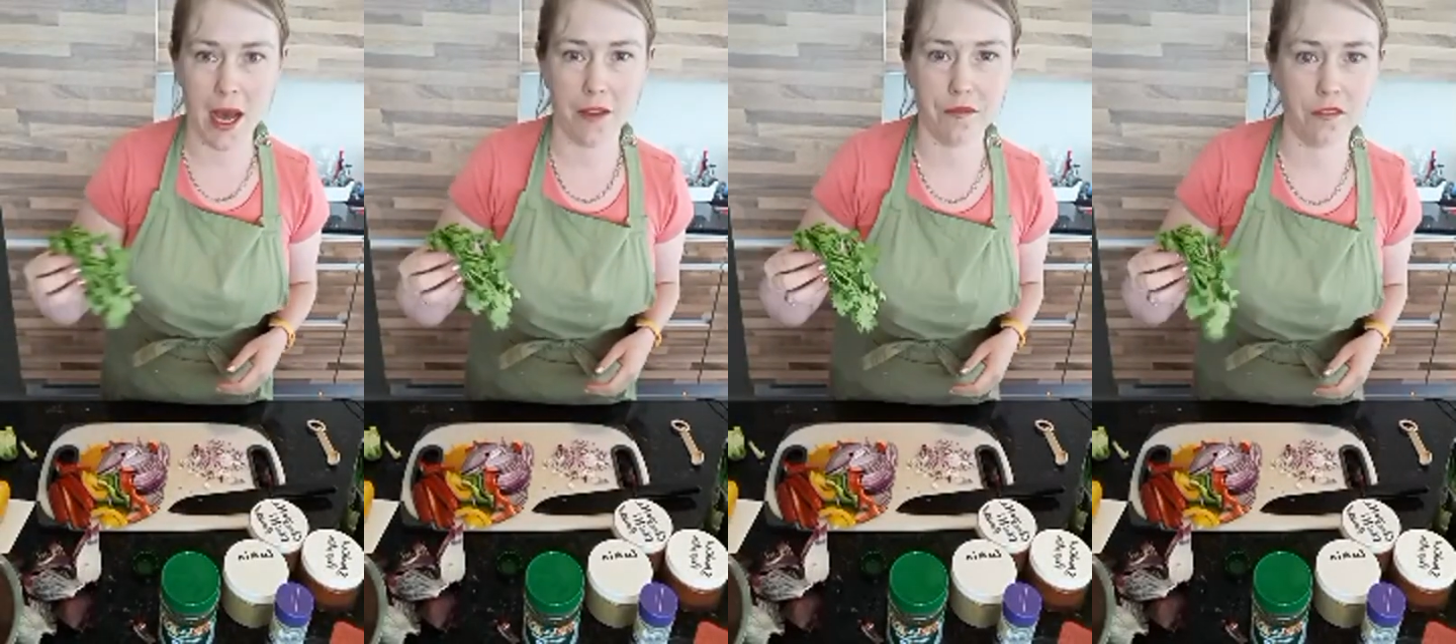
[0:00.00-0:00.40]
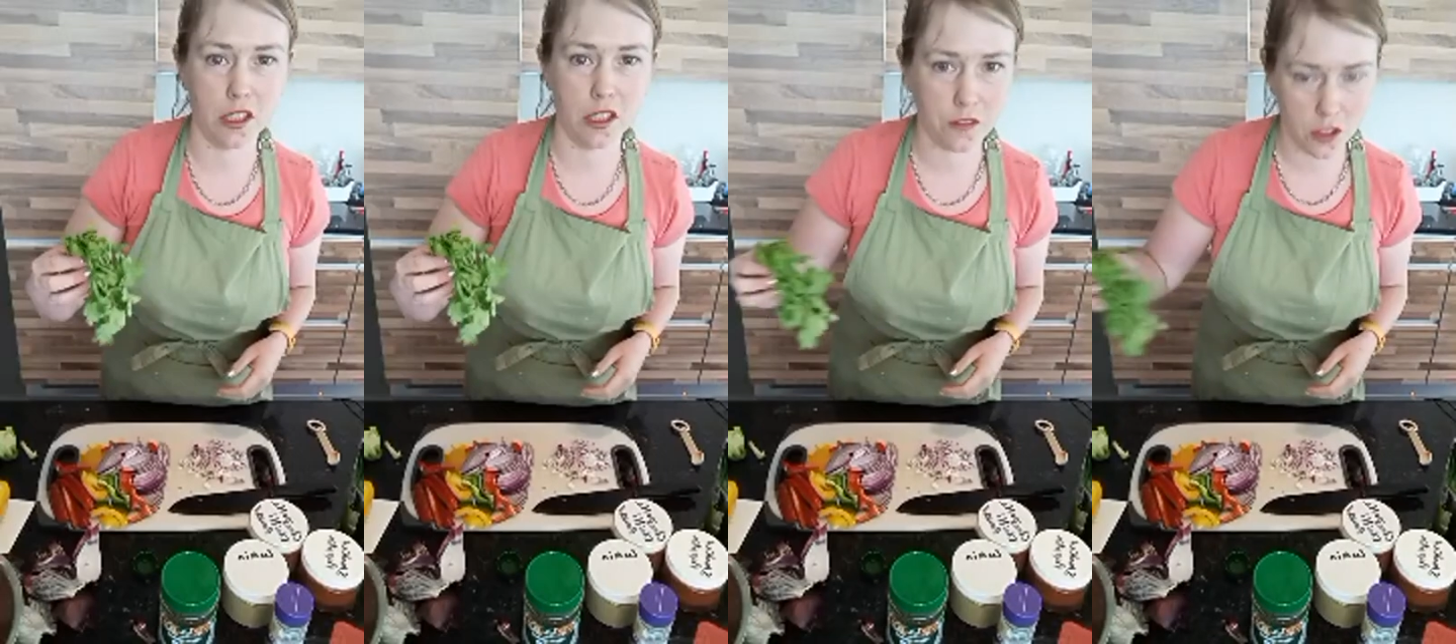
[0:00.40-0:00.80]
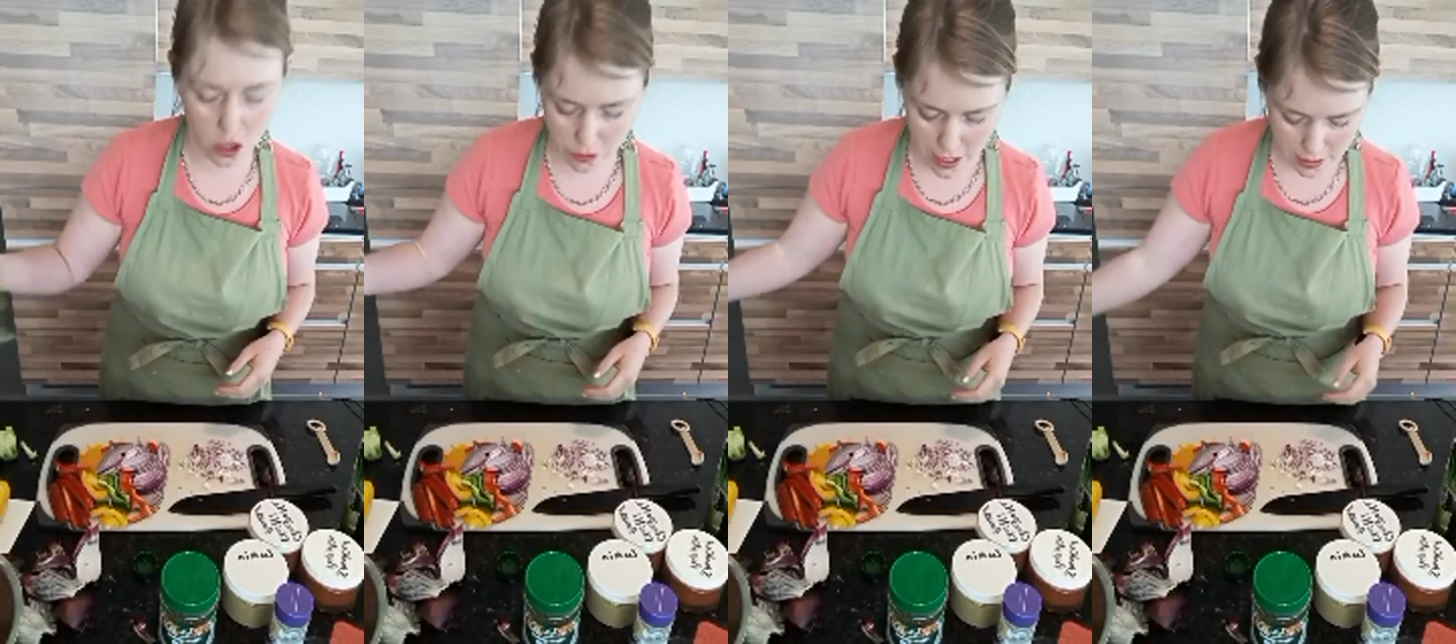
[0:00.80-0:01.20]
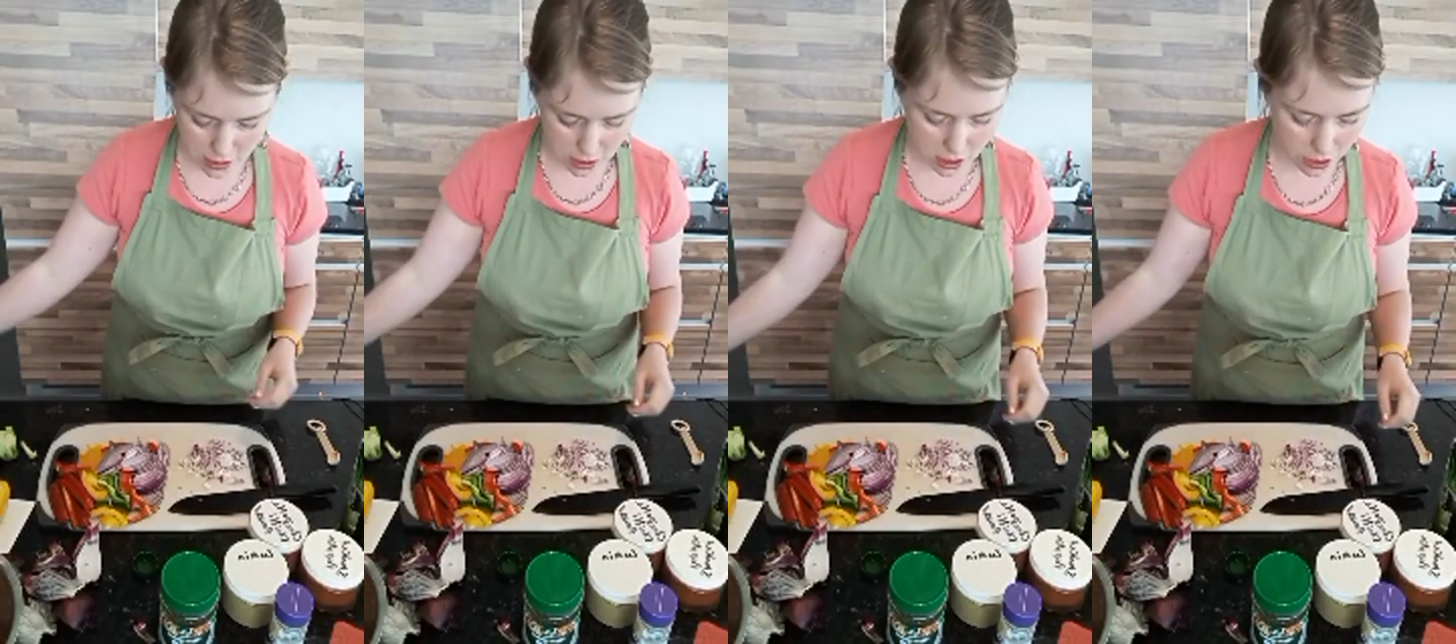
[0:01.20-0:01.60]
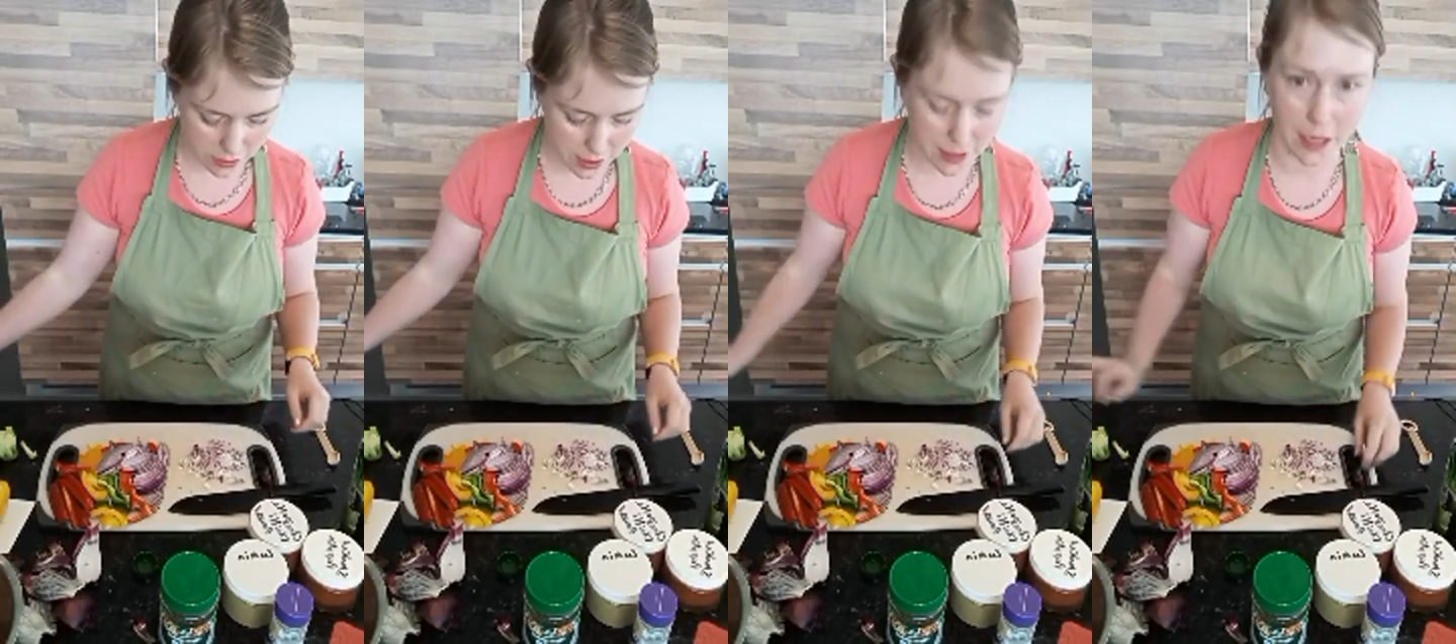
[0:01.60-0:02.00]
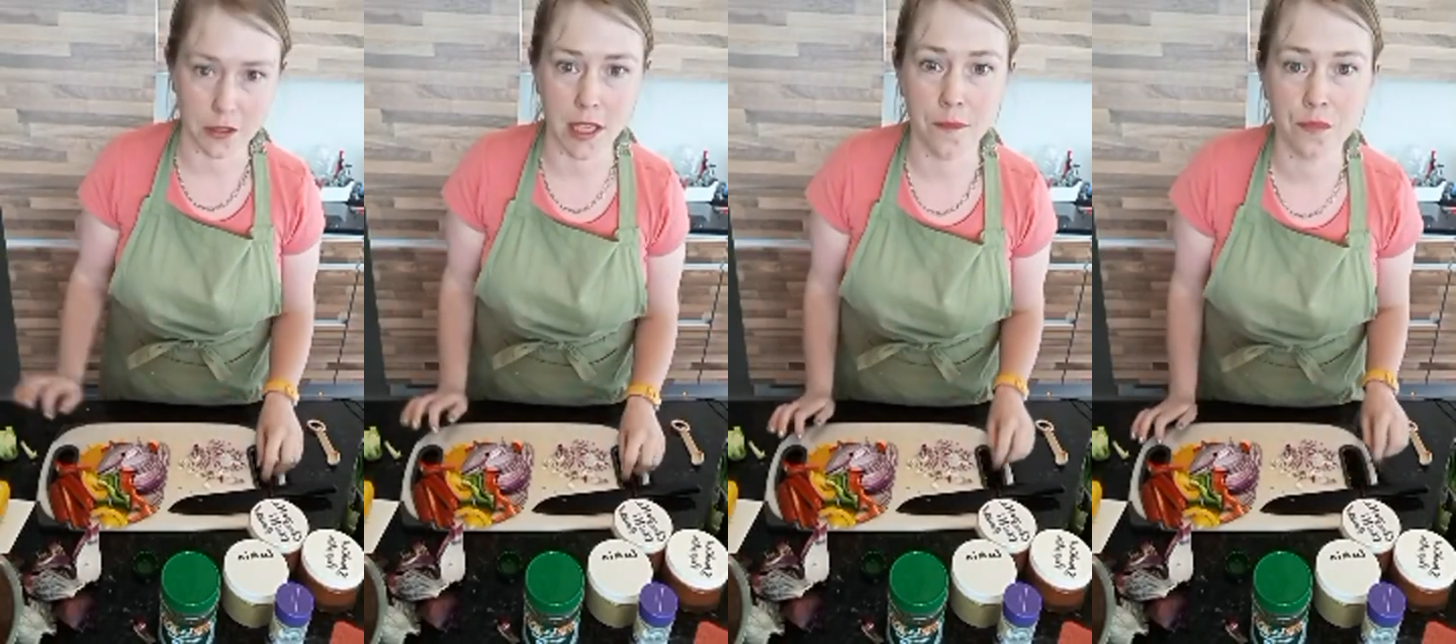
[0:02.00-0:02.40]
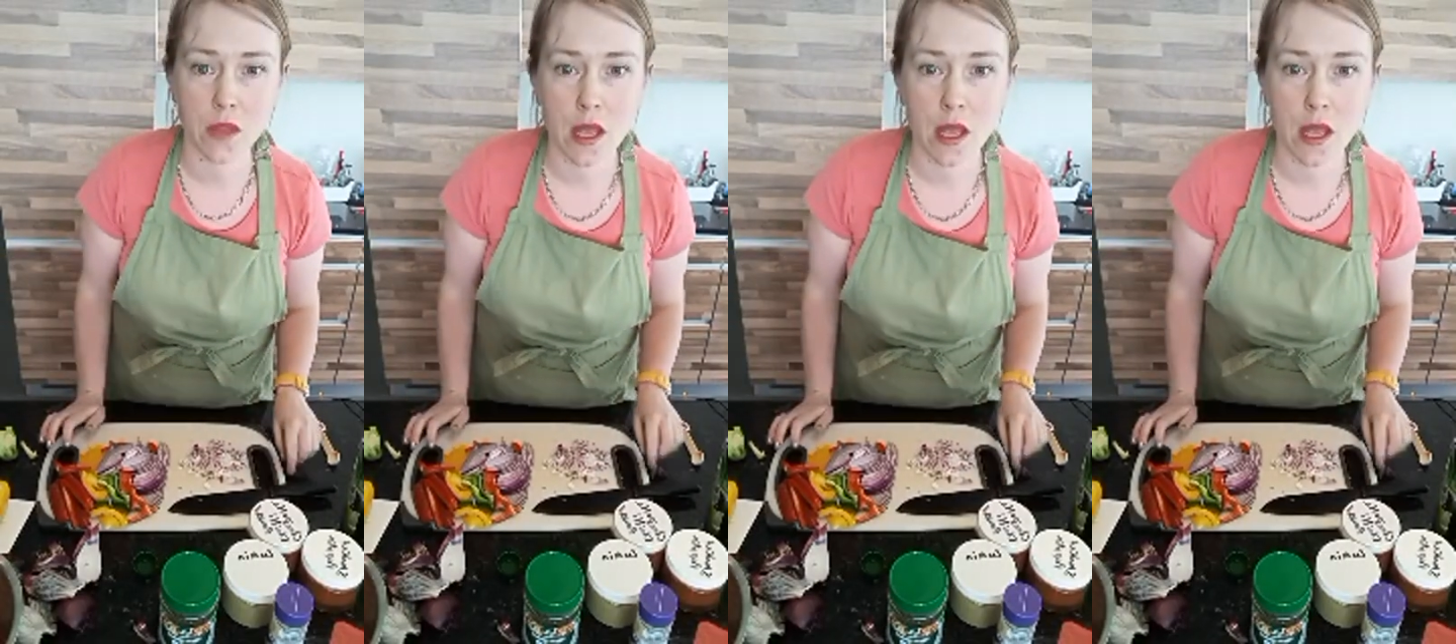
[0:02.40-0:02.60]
handful of coriander to go in the salsa.